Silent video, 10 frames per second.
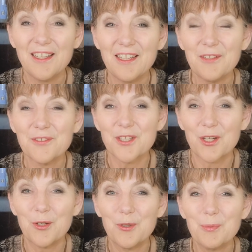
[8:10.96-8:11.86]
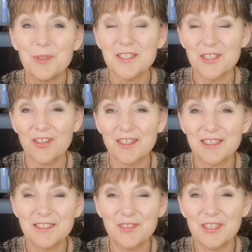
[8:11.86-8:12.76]
If so, please like
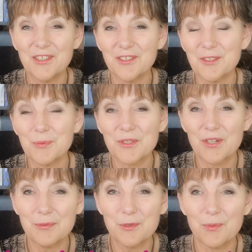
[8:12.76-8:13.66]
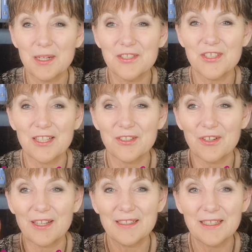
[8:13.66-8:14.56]
this video, subscribe to my channel
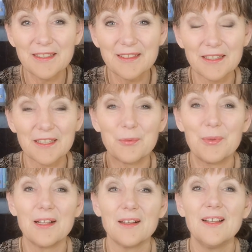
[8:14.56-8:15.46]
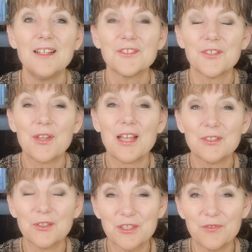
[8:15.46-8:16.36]
and hit that little bell so you are
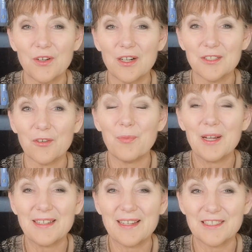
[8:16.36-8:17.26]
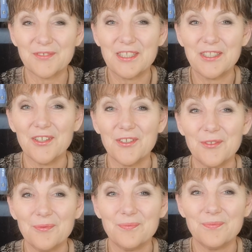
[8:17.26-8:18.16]
notified of my next video.
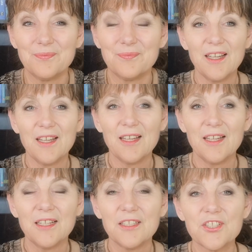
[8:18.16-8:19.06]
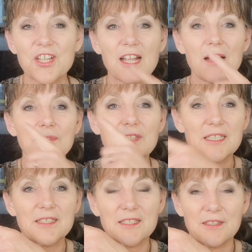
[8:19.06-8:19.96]
Check out
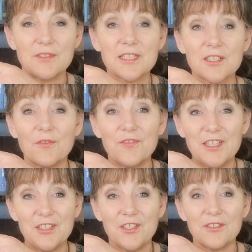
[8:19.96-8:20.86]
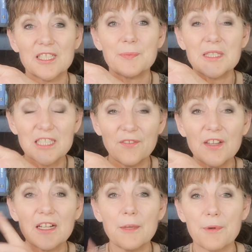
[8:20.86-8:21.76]
this series of videos
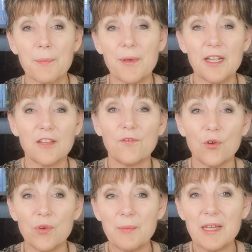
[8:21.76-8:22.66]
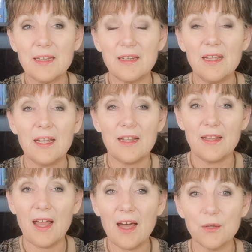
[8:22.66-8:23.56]
specifically prepared for women and
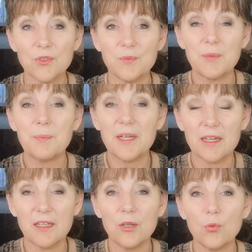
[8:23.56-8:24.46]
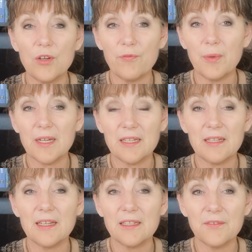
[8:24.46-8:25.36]
how to be better with money
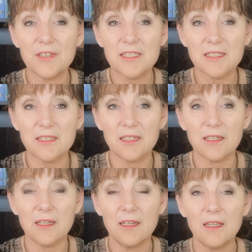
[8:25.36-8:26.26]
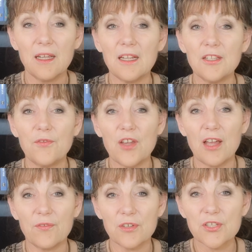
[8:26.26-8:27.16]
and investing. And if you
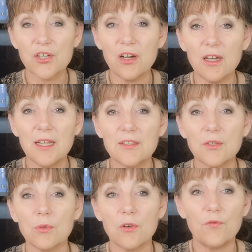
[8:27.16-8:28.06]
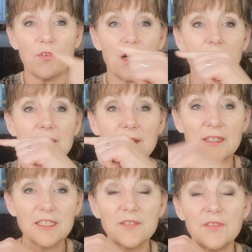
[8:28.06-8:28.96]
have retired, you will find
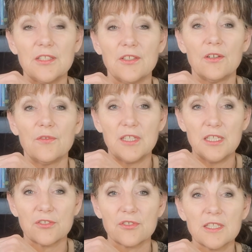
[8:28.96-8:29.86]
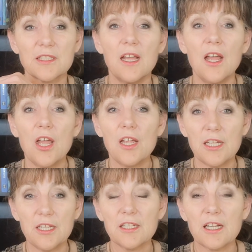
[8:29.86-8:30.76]
this video of interest,
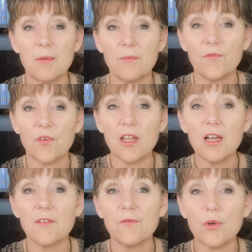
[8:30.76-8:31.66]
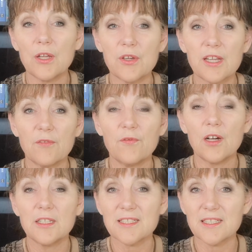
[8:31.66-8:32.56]
Income for Life, where you can
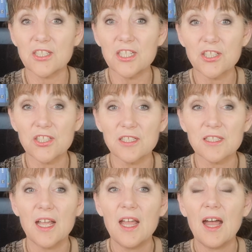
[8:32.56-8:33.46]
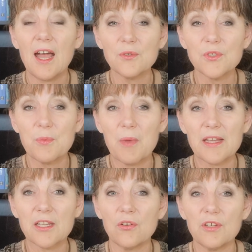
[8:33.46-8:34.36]
find suggestions how to
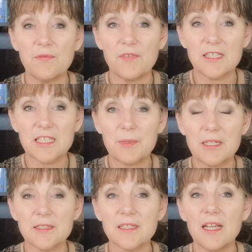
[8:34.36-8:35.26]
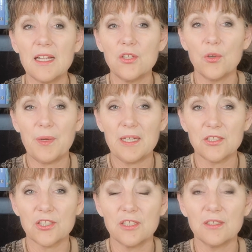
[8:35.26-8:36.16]
make your investments and your
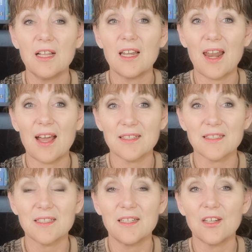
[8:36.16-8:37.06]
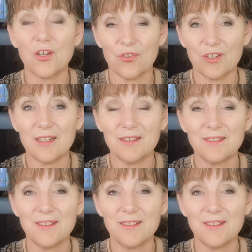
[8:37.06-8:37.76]
pension last longer.